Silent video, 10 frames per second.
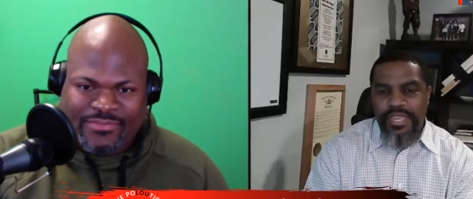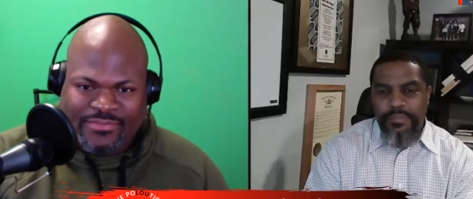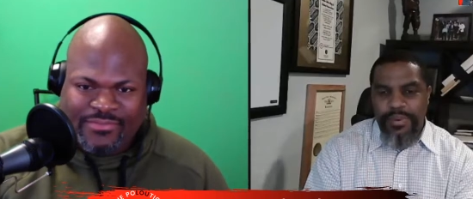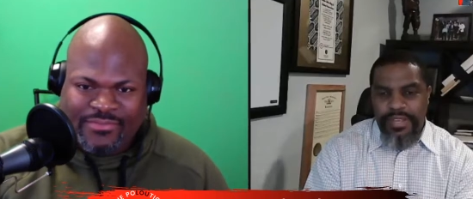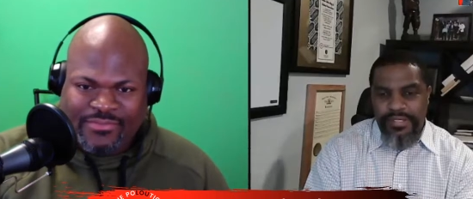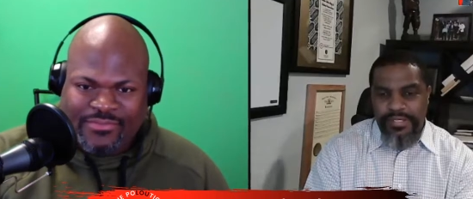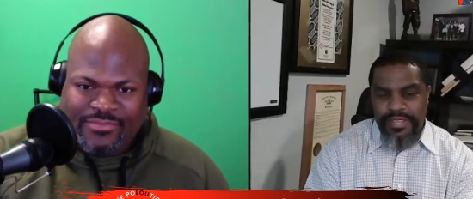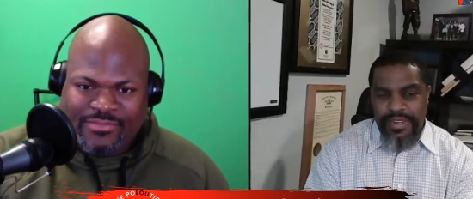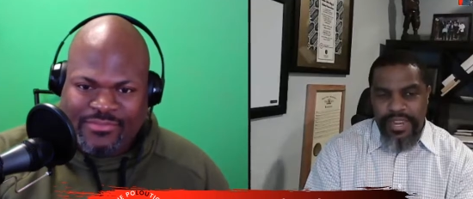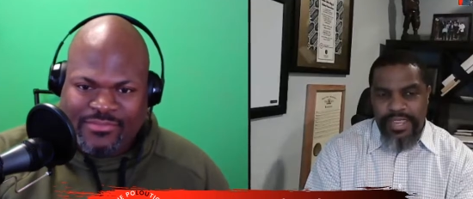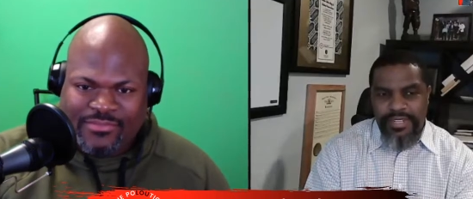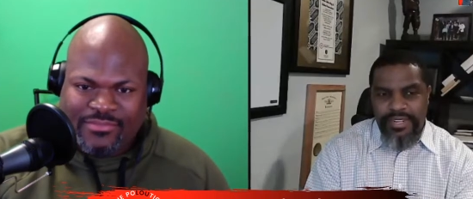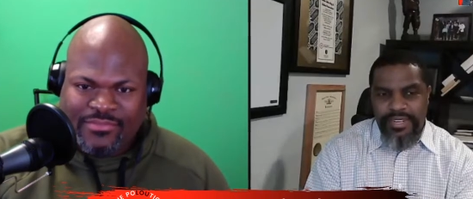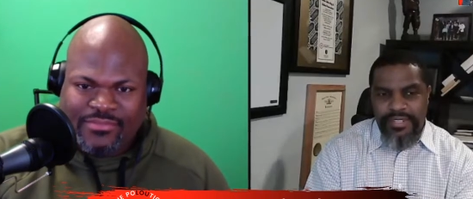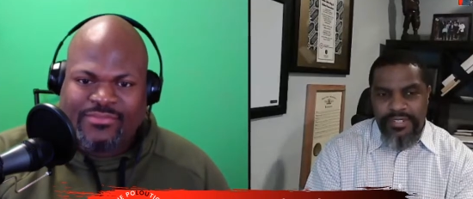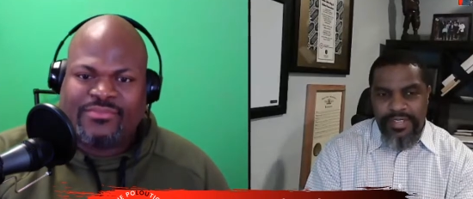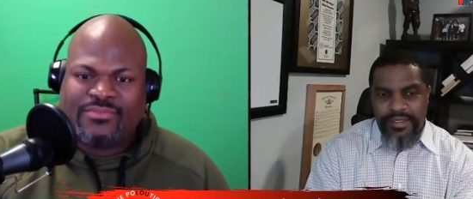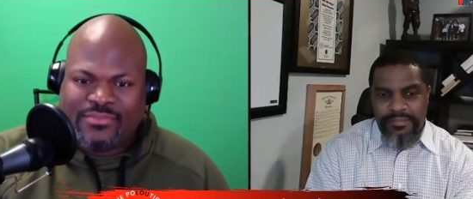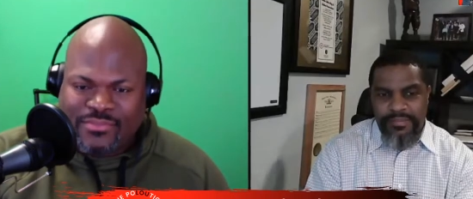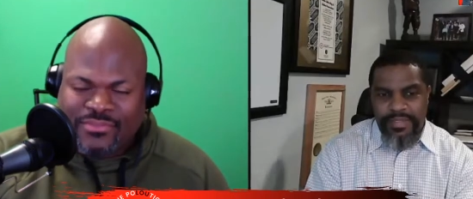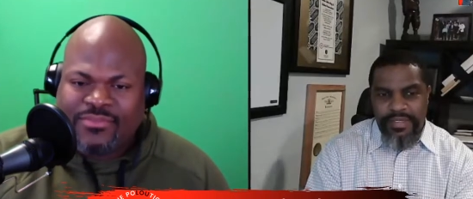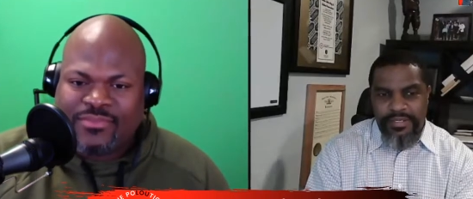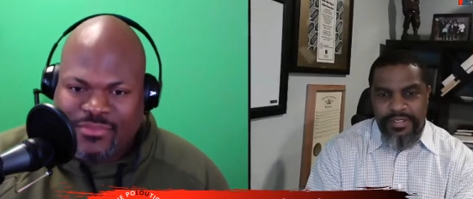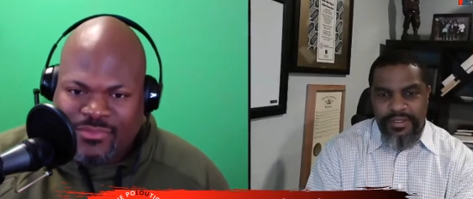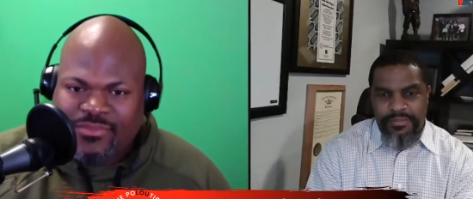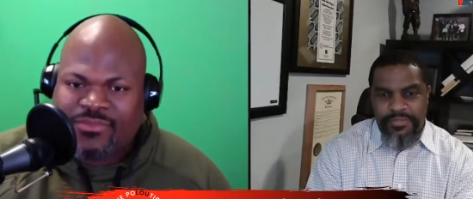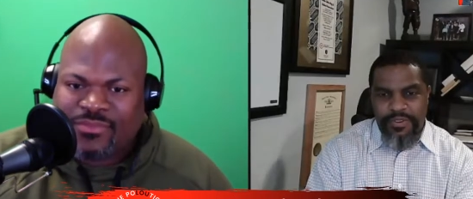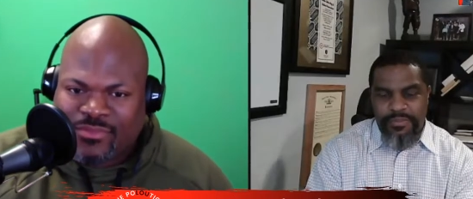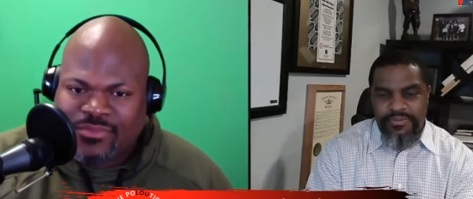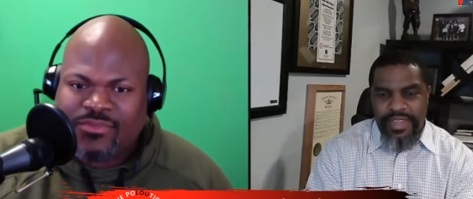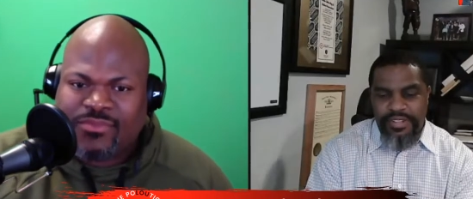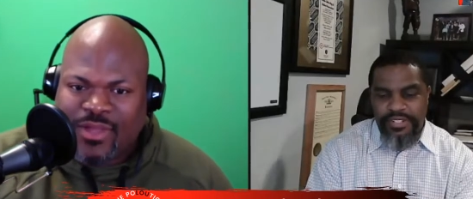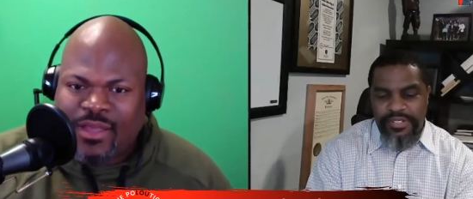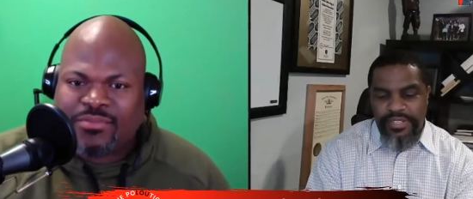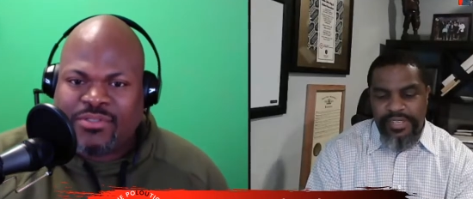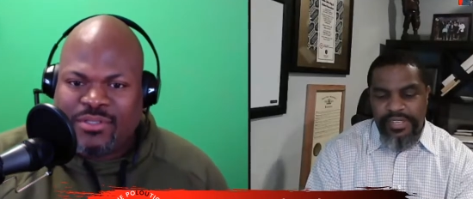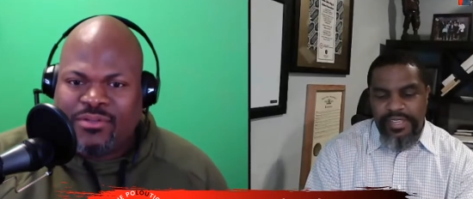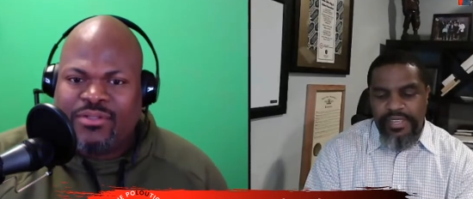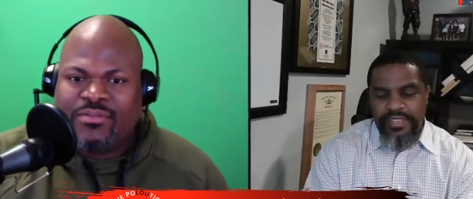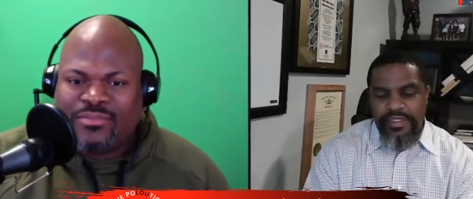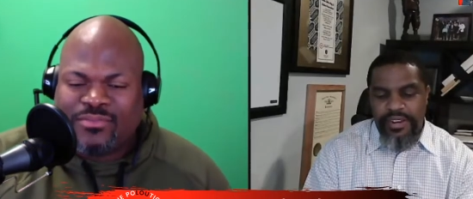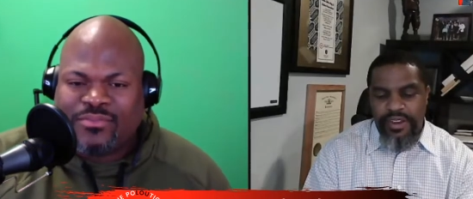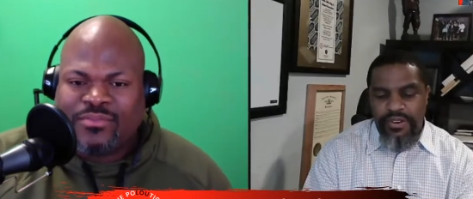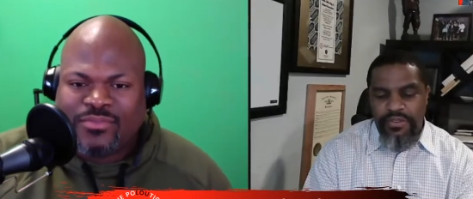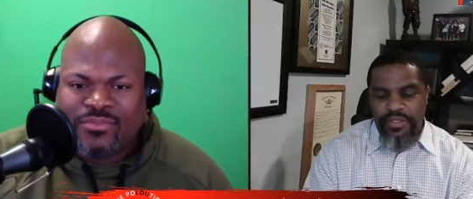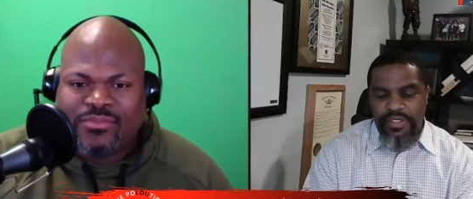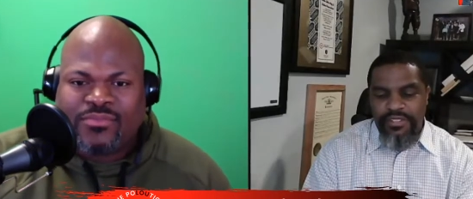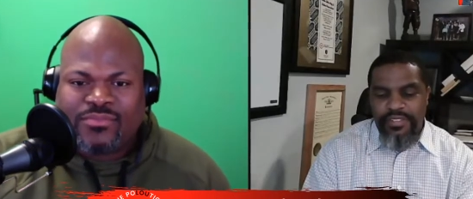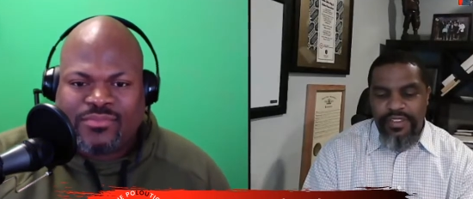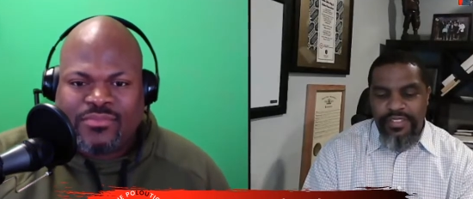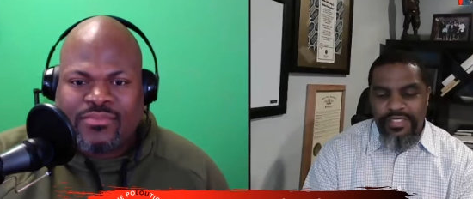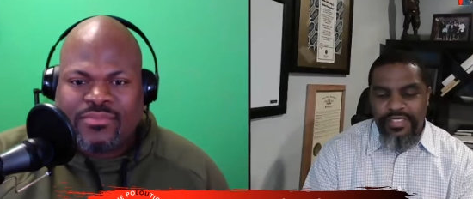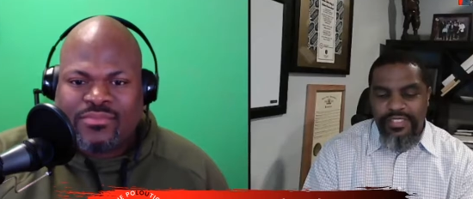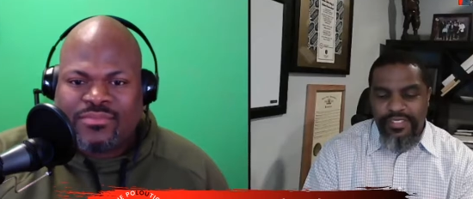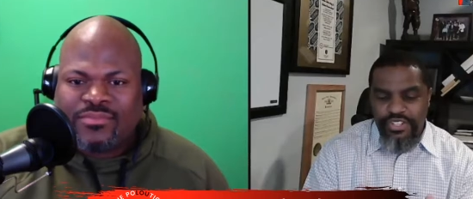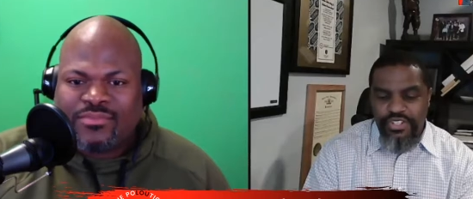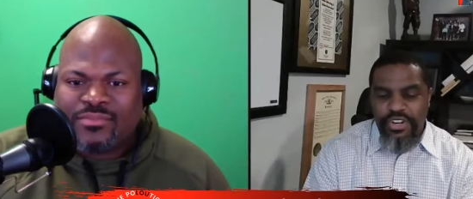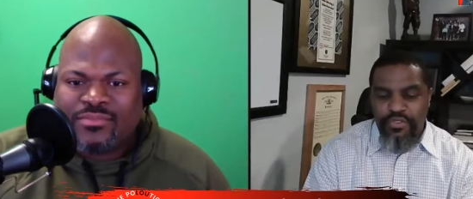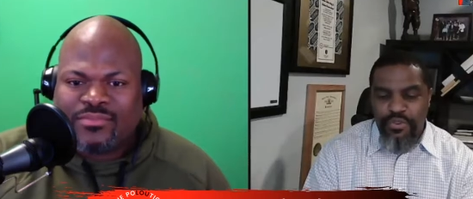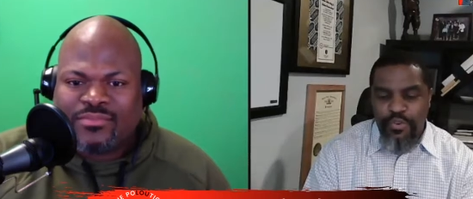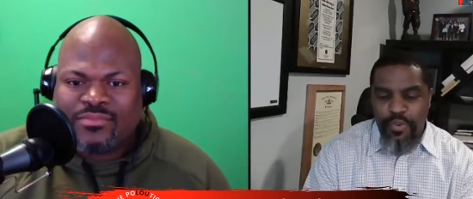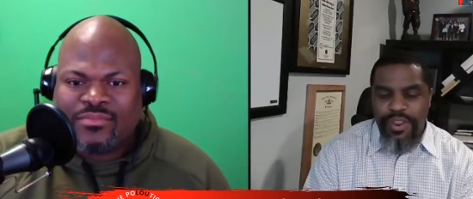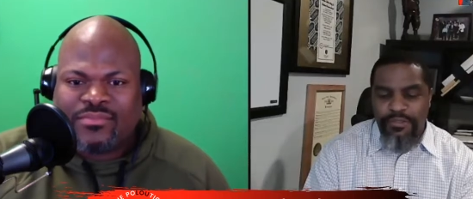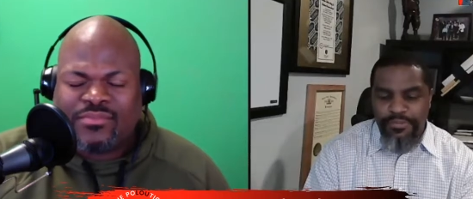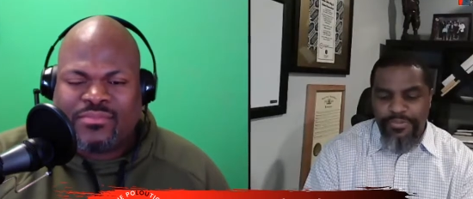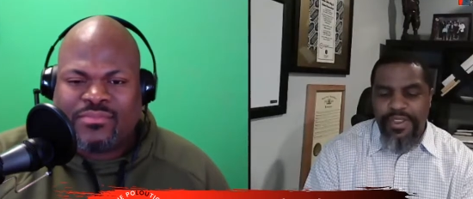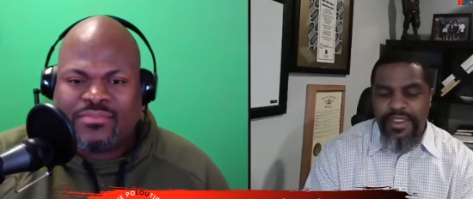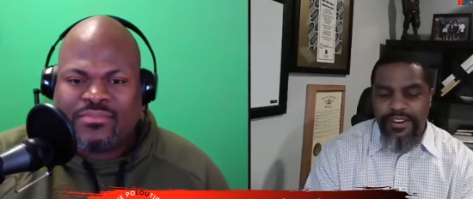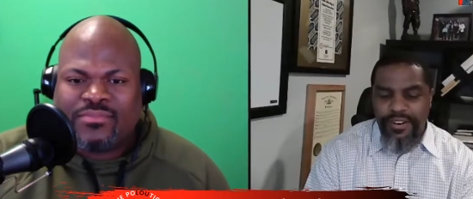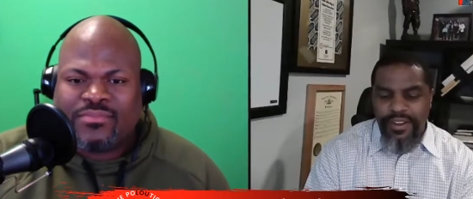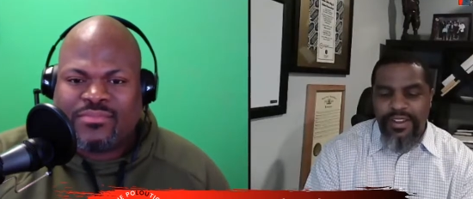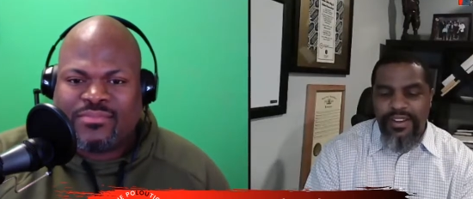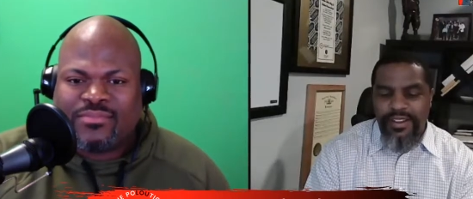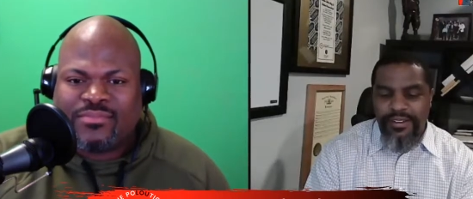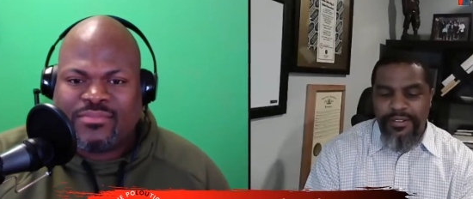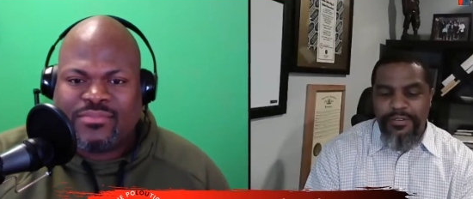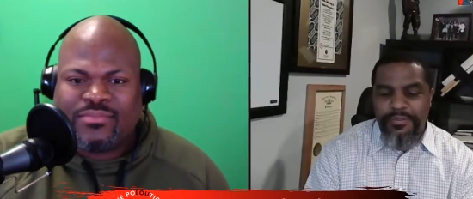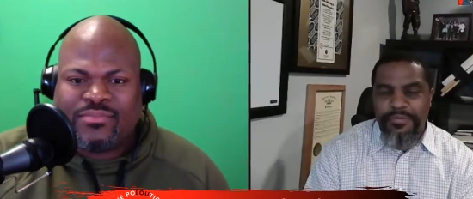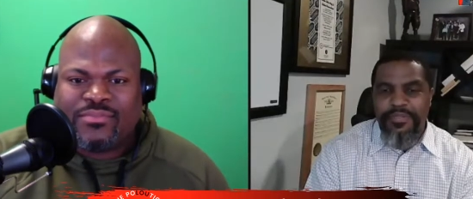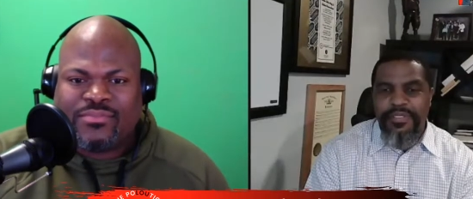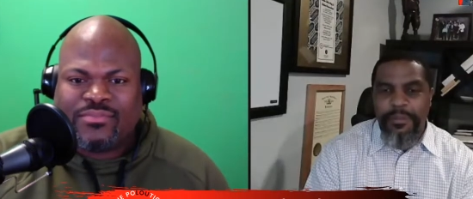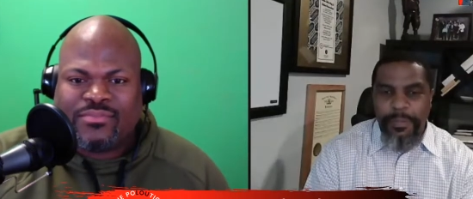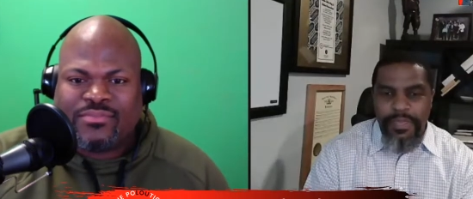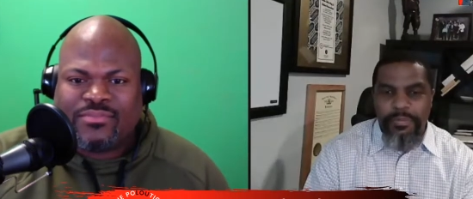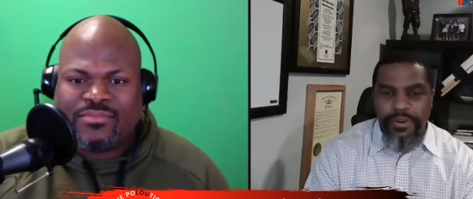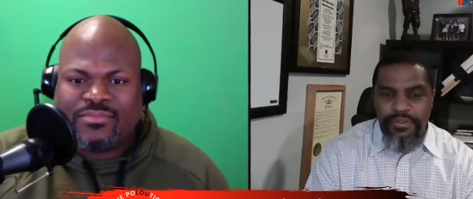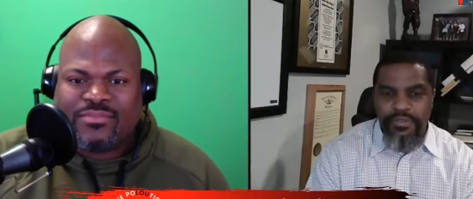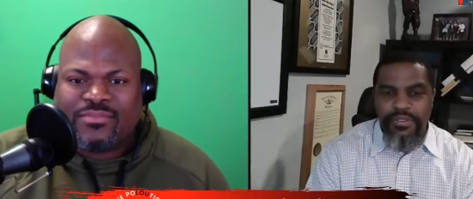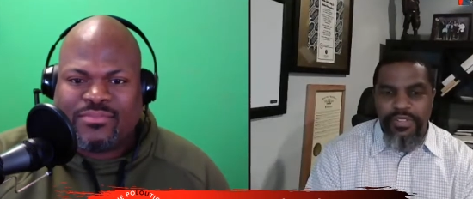Speaker 1: keep us connected in some in some form or fashion
Speaker 2: absolutely you
Speaker 1: know the the the general welfare of the people